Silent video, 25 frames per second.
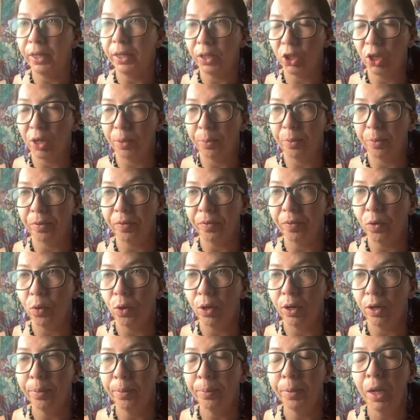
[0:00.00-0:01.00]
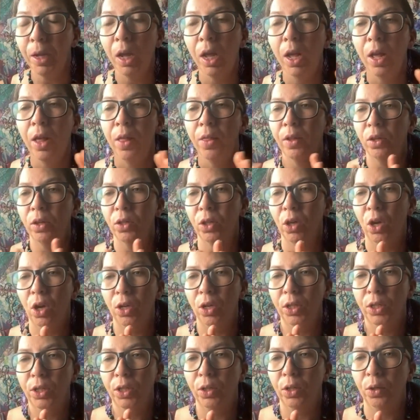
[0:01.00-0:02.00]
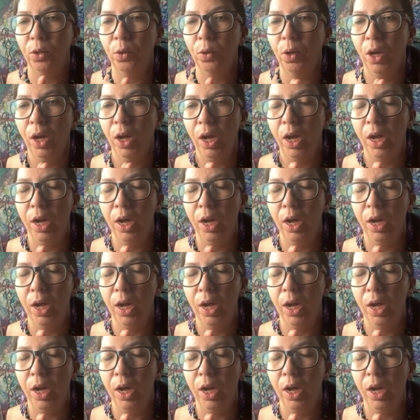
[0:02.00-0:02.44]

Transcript: shape, or form. There's also,